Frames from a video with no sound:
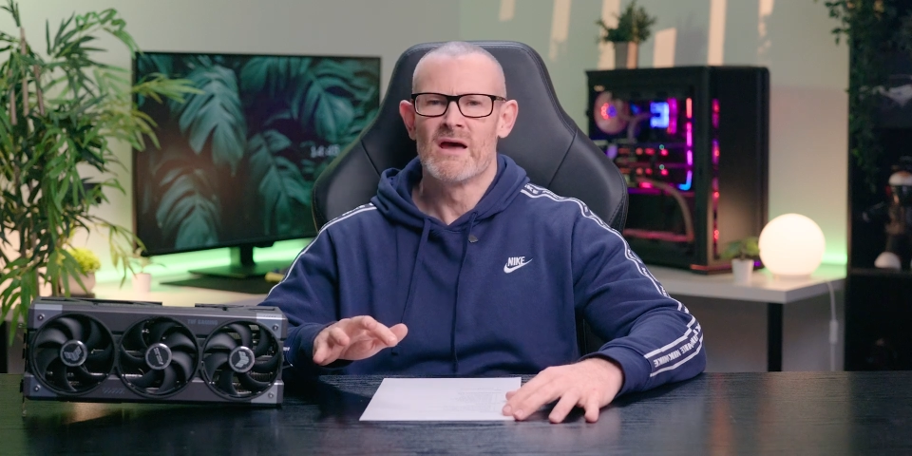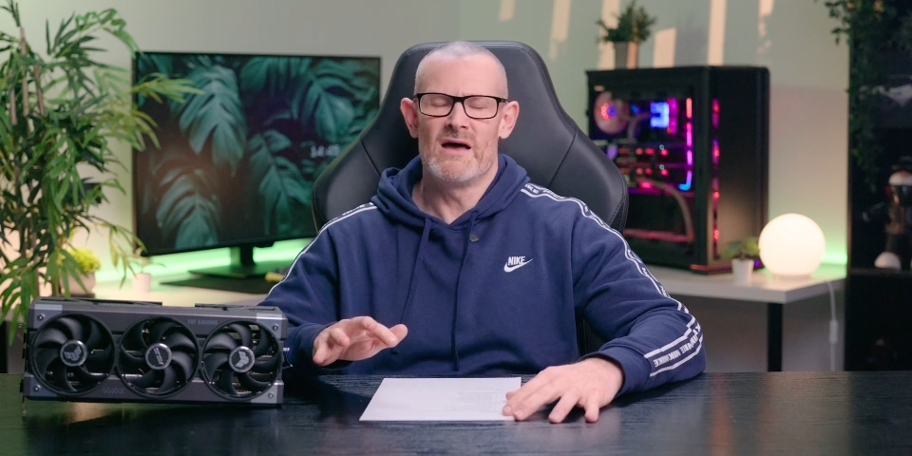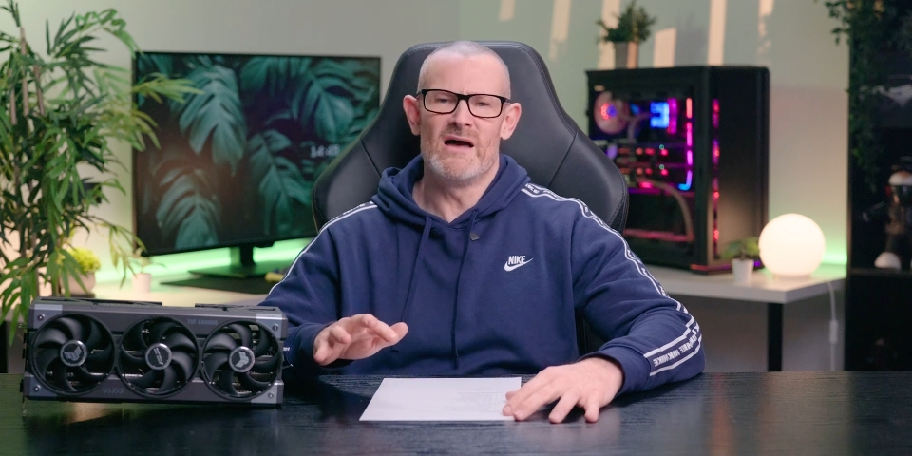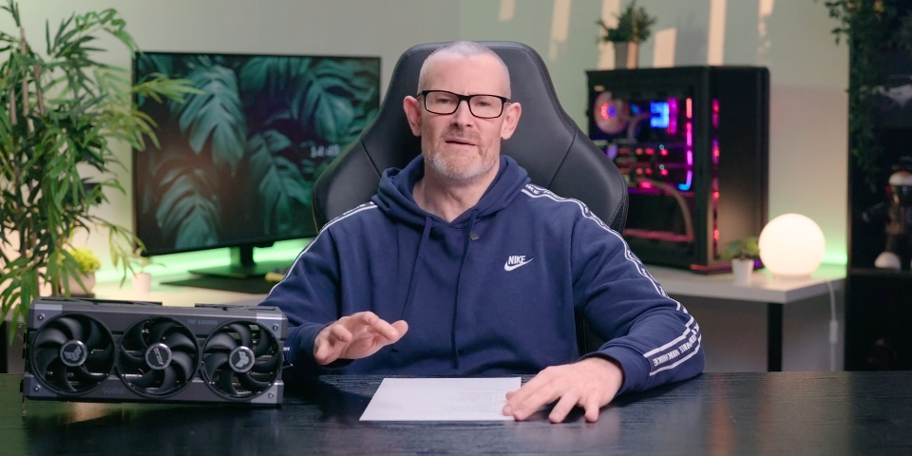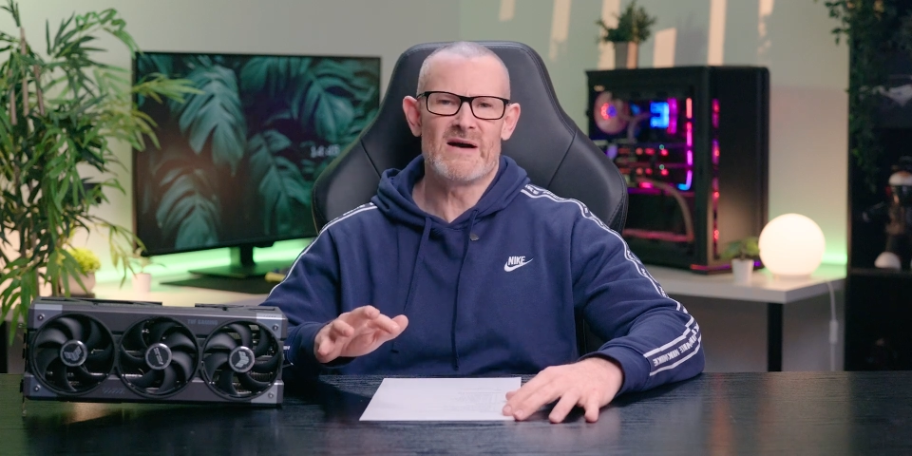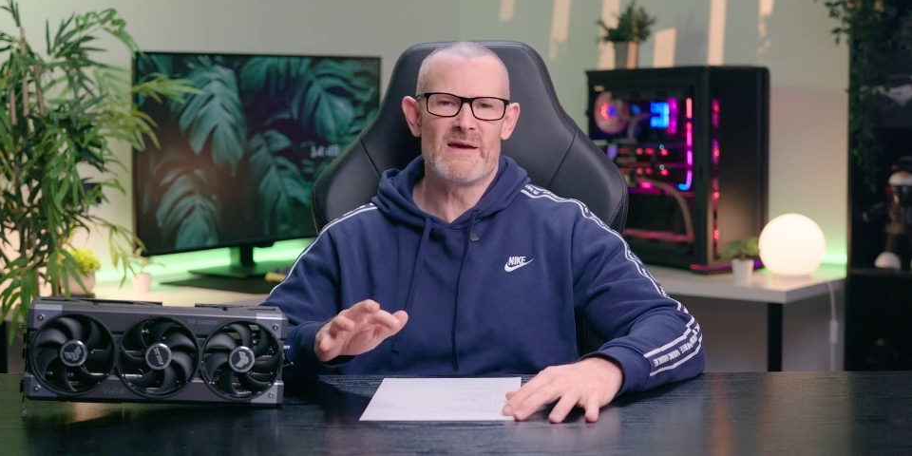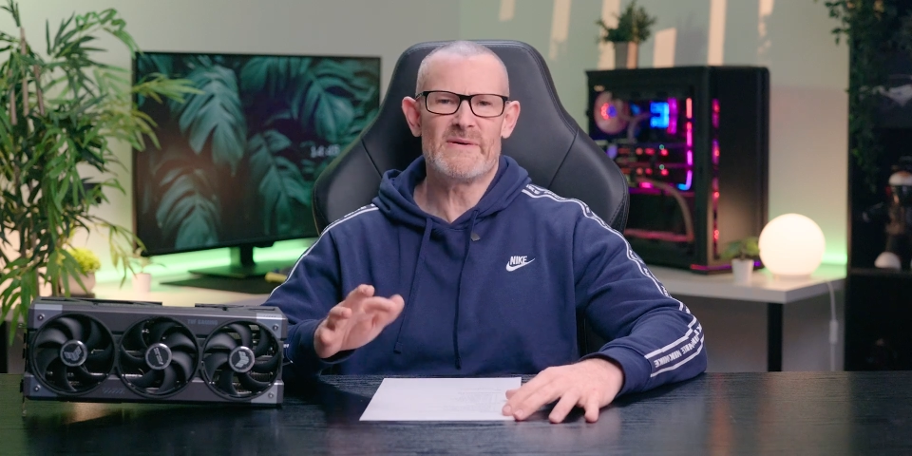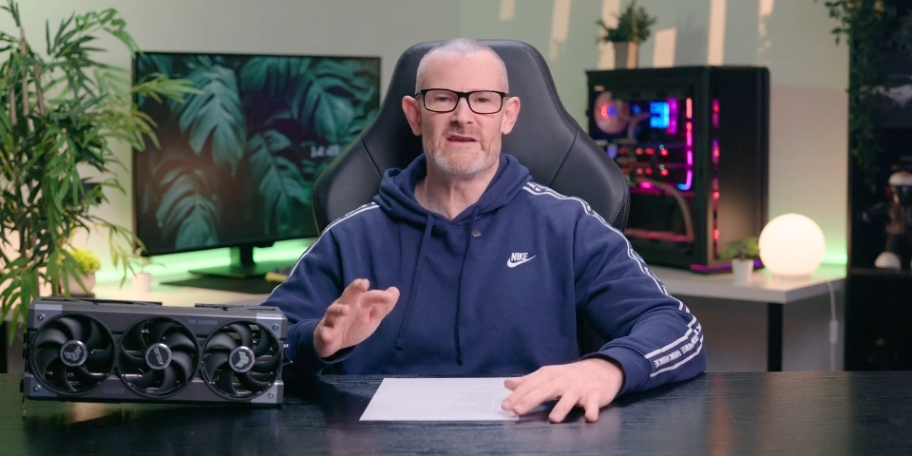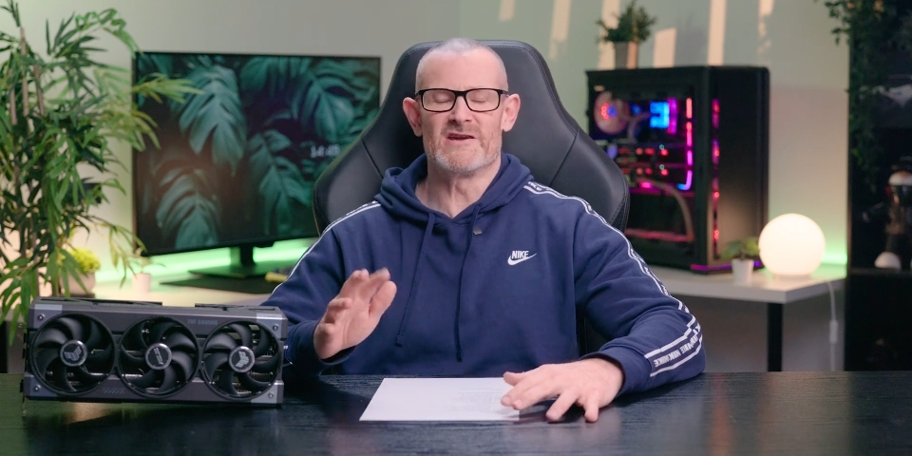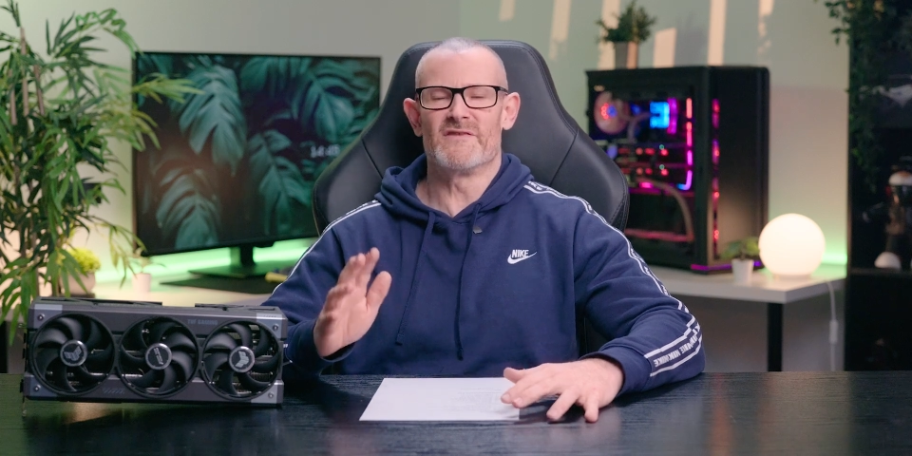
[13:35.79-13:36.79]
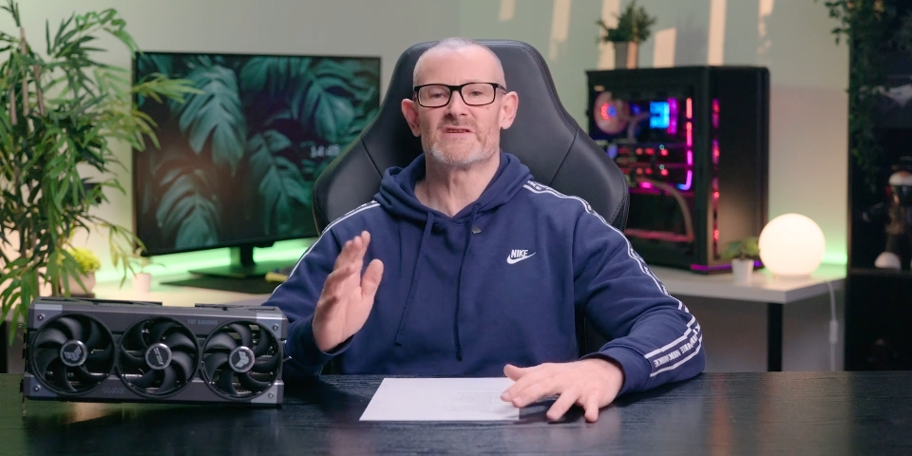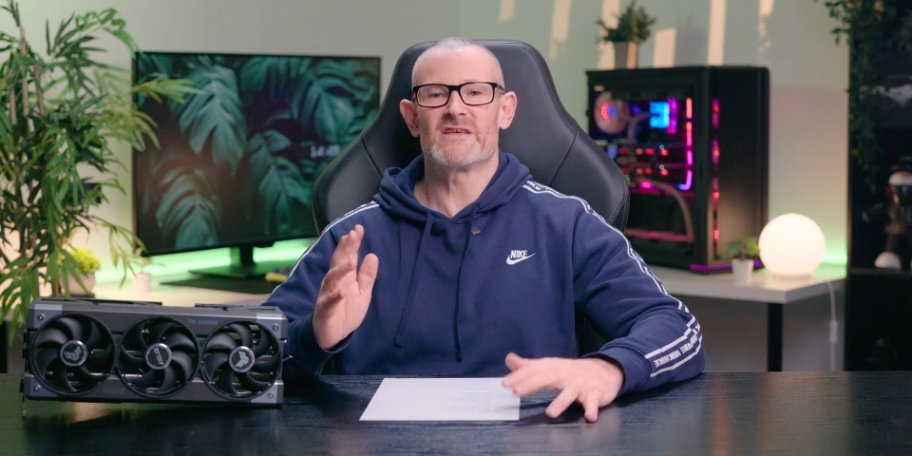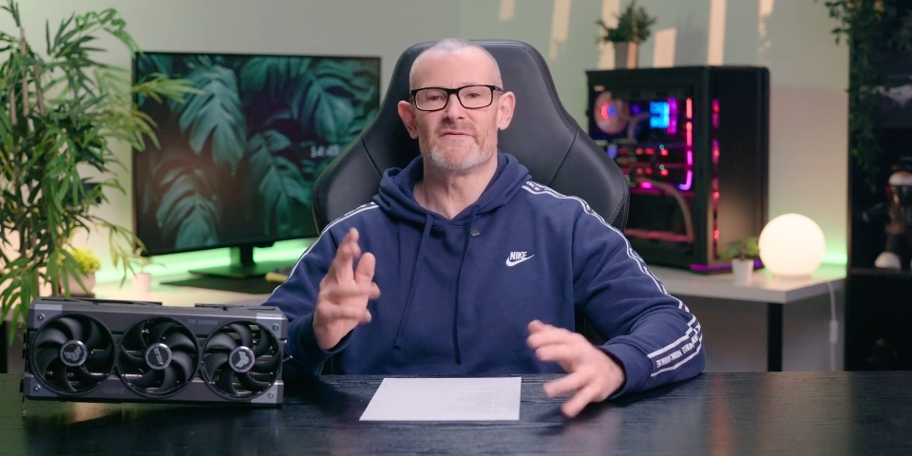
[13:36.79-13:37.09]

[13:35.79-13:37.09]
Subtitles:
And my opinion, obviously,